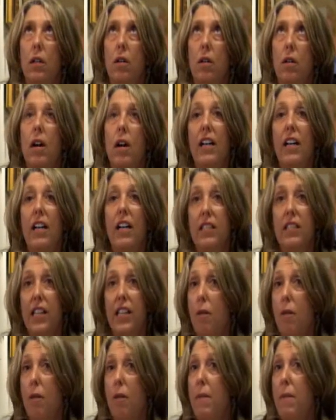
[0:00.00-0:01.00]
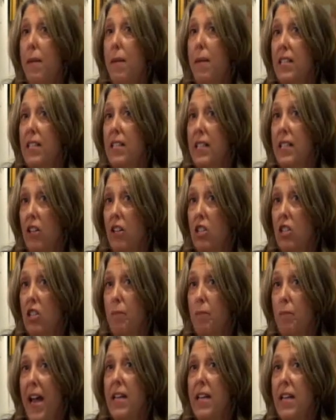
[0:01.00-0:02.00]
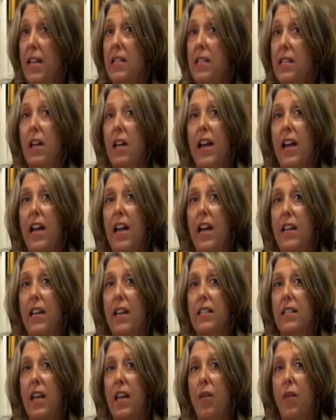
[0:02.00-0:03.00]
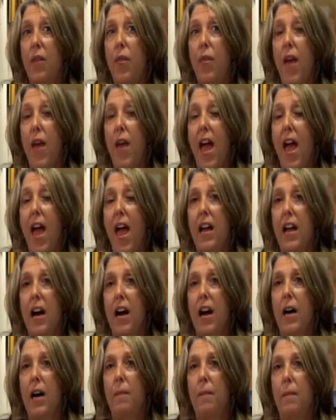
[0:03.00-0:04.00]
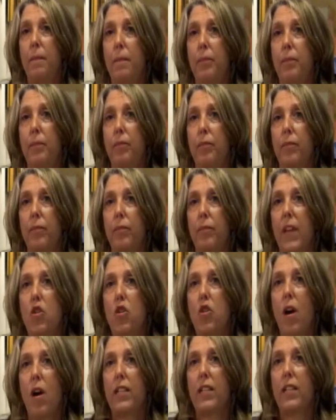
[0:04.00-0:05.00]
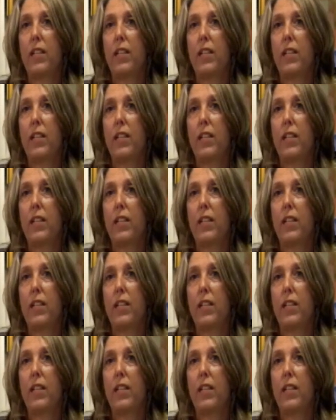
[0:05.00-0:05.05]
consider maybe a skills-based. I see that in Yorktown, they're